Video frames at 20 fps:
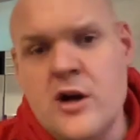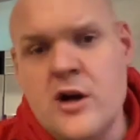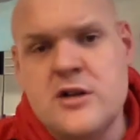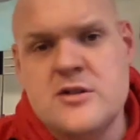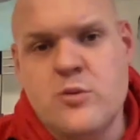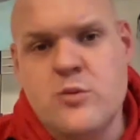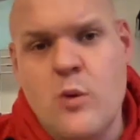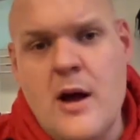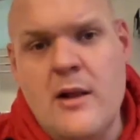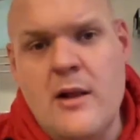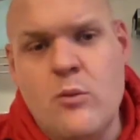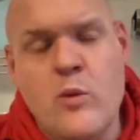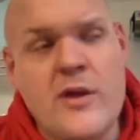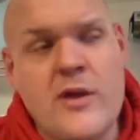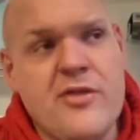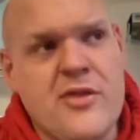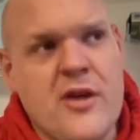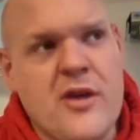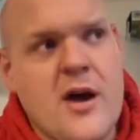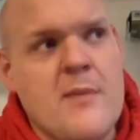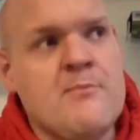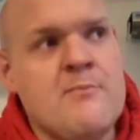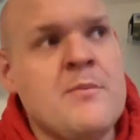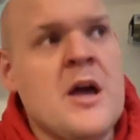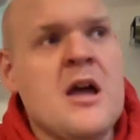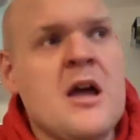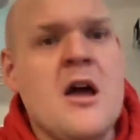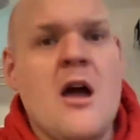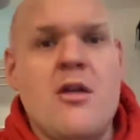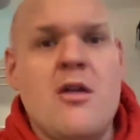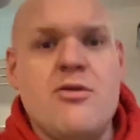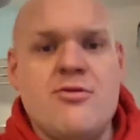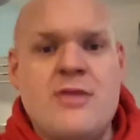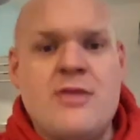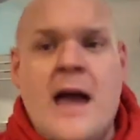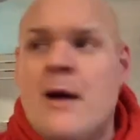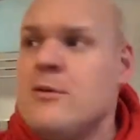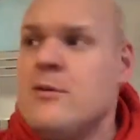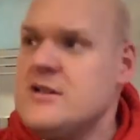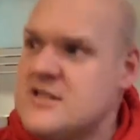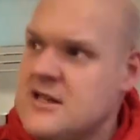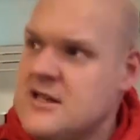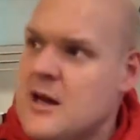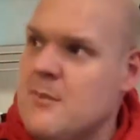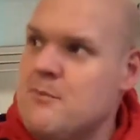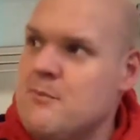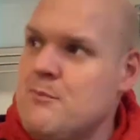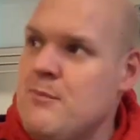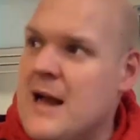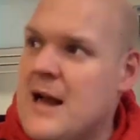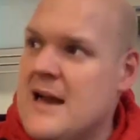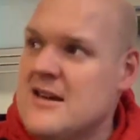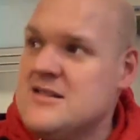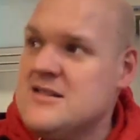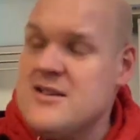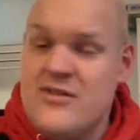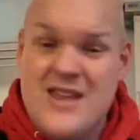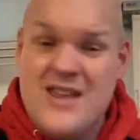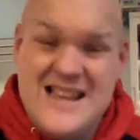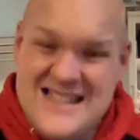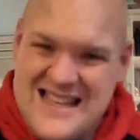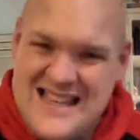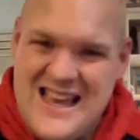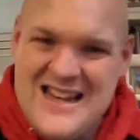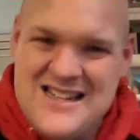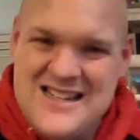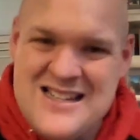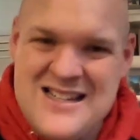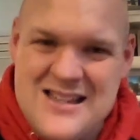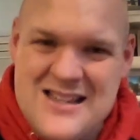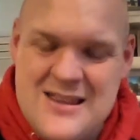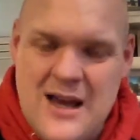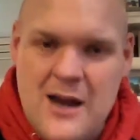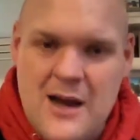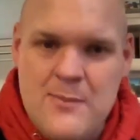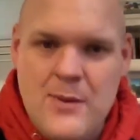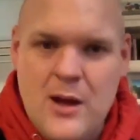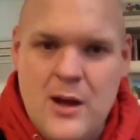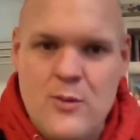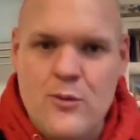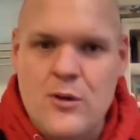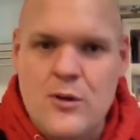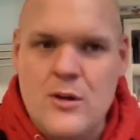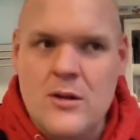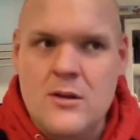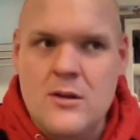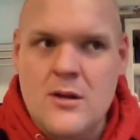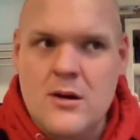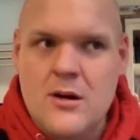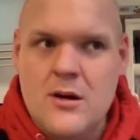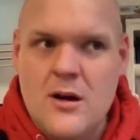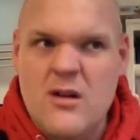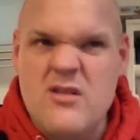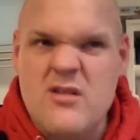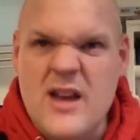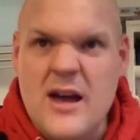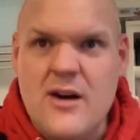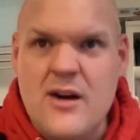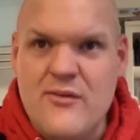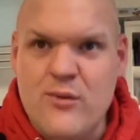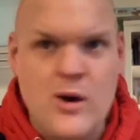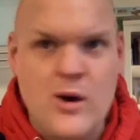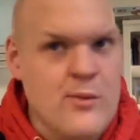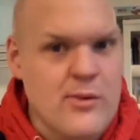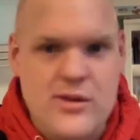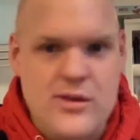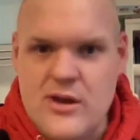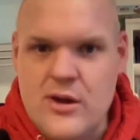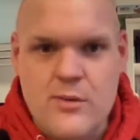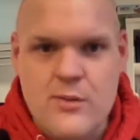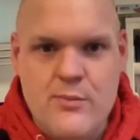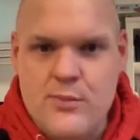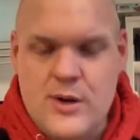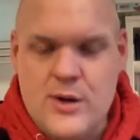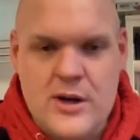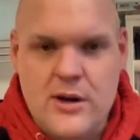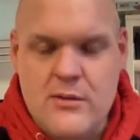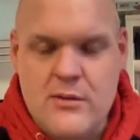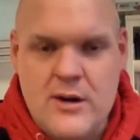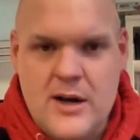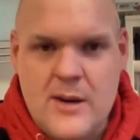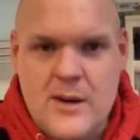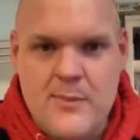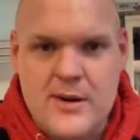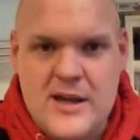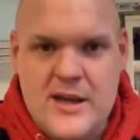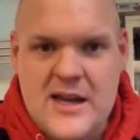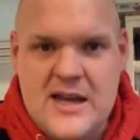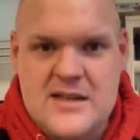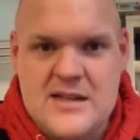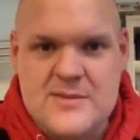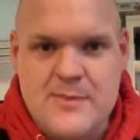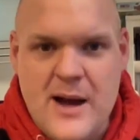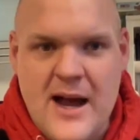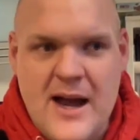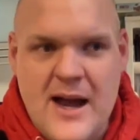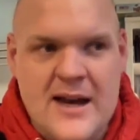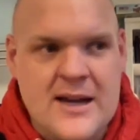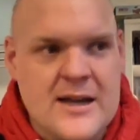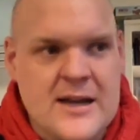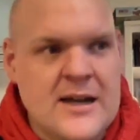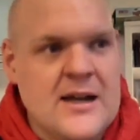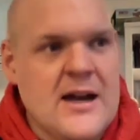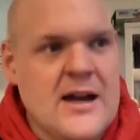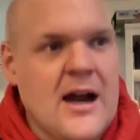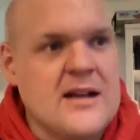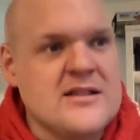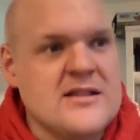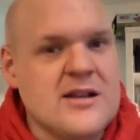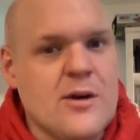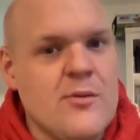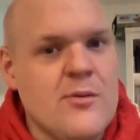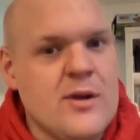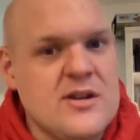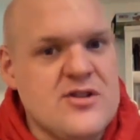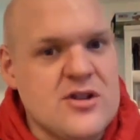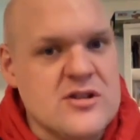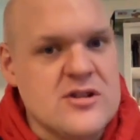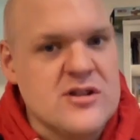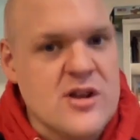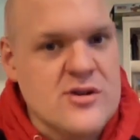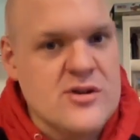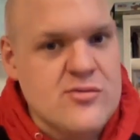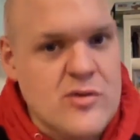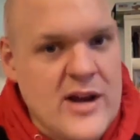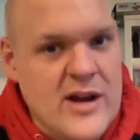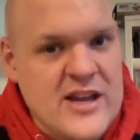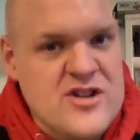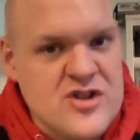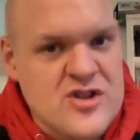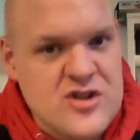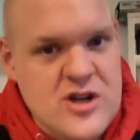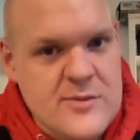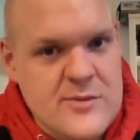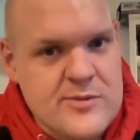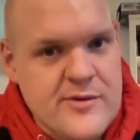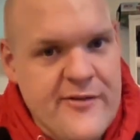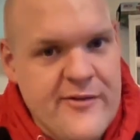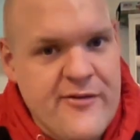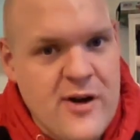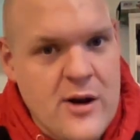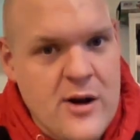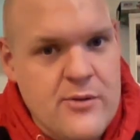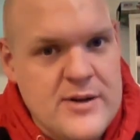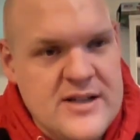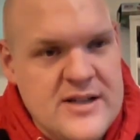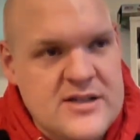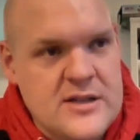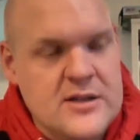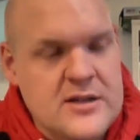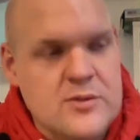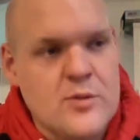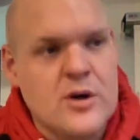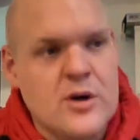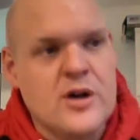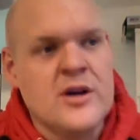well with them, now it's come back to this end that I'm like, well, oh yeah, I've worked with you, a couple of years back. And so those relationships are far easier to work.